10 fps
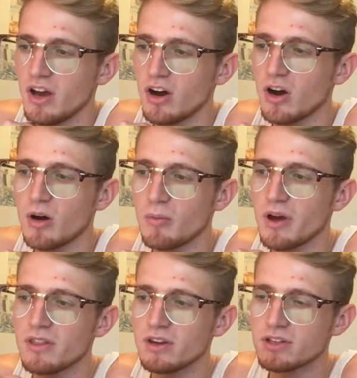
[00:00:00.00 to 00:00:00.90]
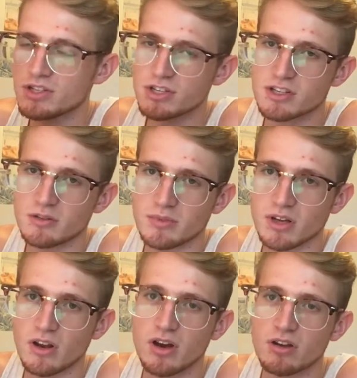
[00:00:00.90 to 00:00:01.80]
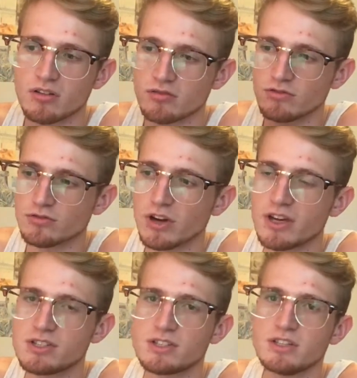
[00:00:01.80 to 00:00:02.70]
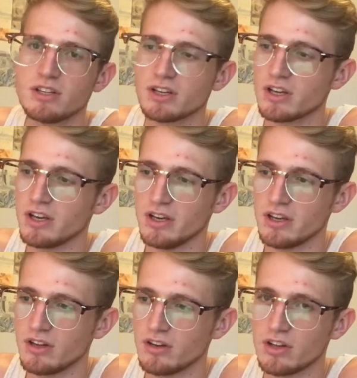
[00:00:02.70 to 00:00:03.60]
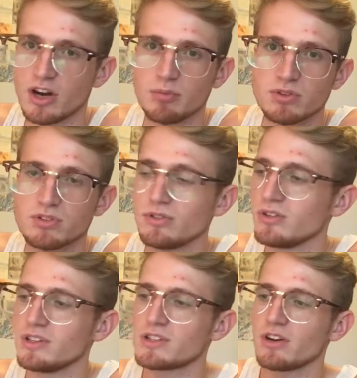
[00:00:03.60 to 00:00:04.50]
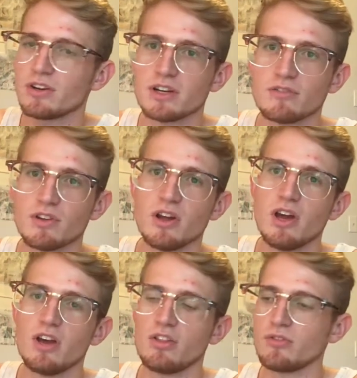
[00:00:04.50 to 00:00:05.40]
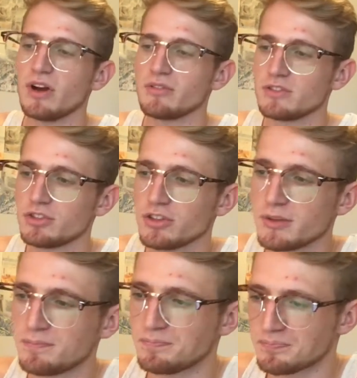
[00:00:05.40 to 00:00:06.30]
Um, and then it's just gonna be a lot of resting in the opportunities that are given throughout the trip.